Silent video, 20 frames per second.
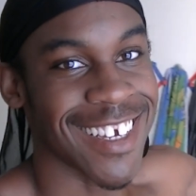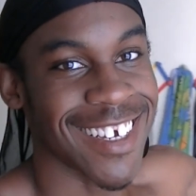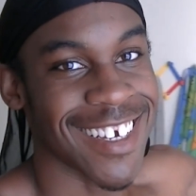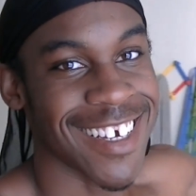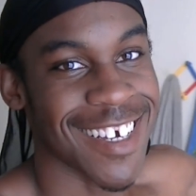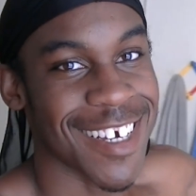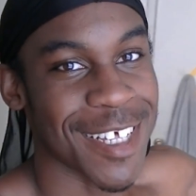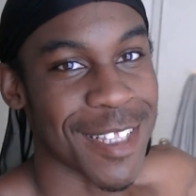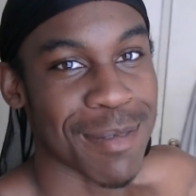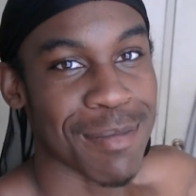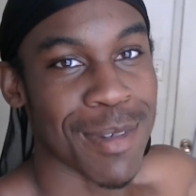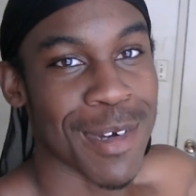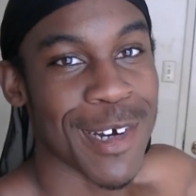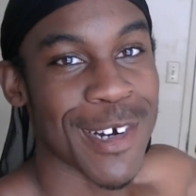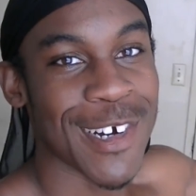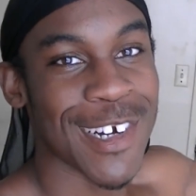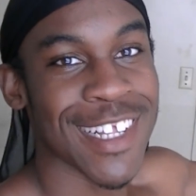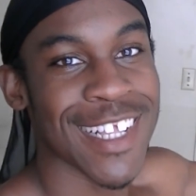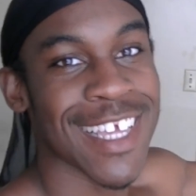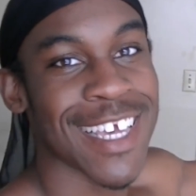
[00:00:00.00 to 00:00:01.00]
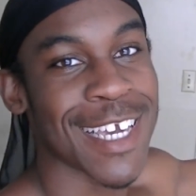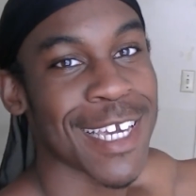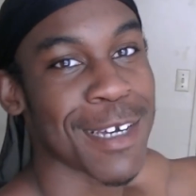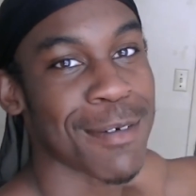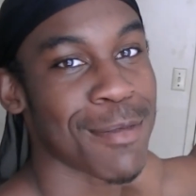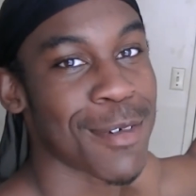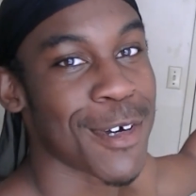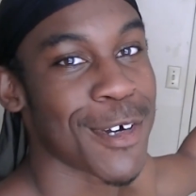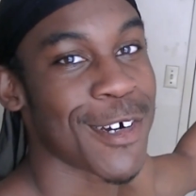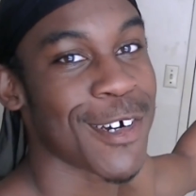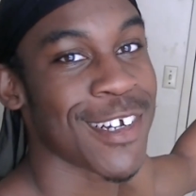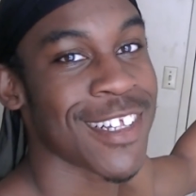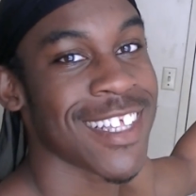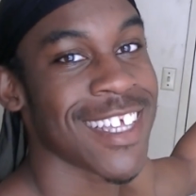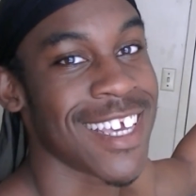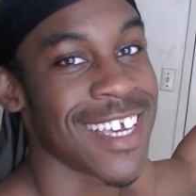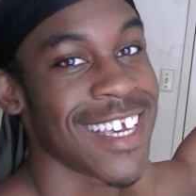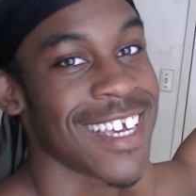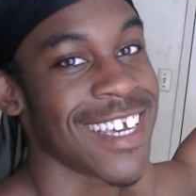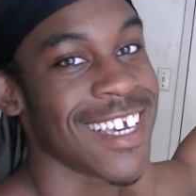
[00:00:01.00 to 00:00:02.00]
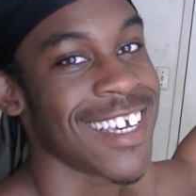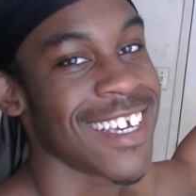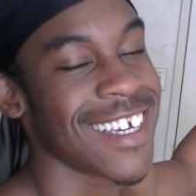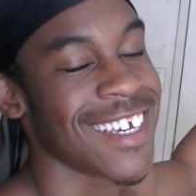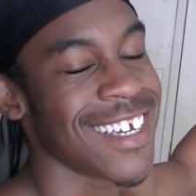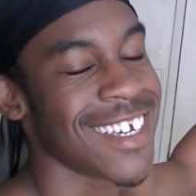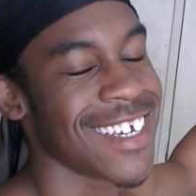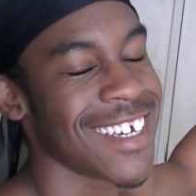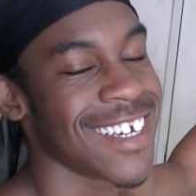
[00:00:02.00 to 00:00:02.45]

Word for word: good morning, morning.